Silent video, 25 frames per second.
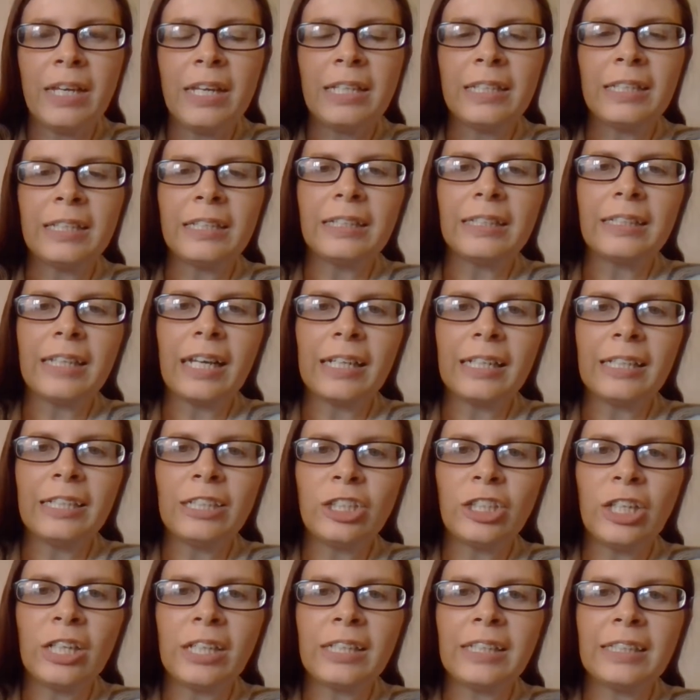The
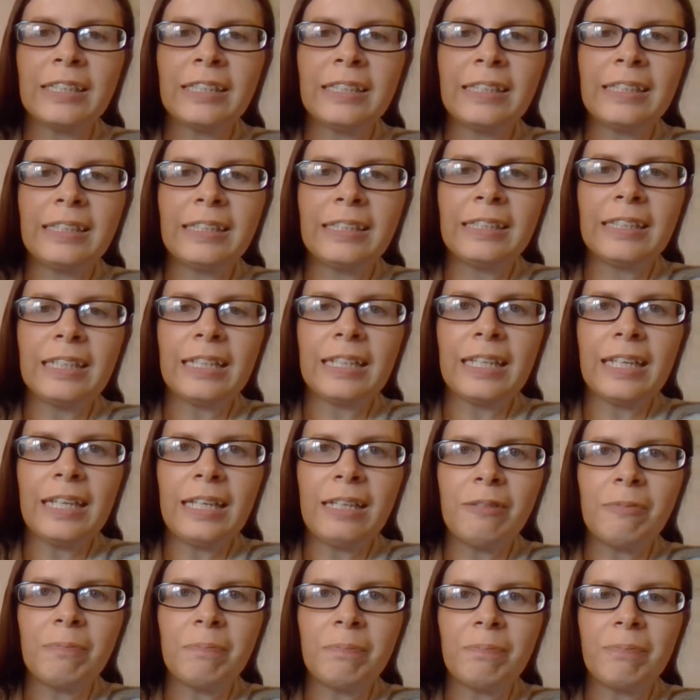second chunk is the
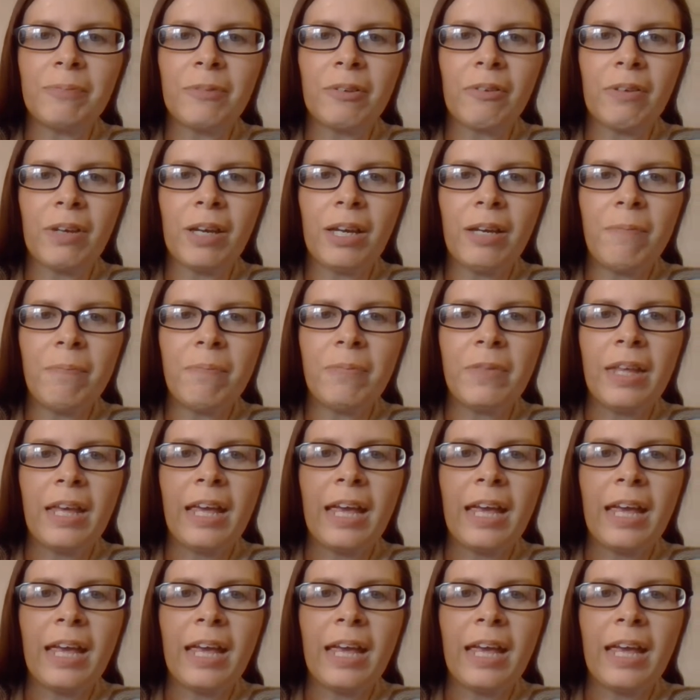city, okay?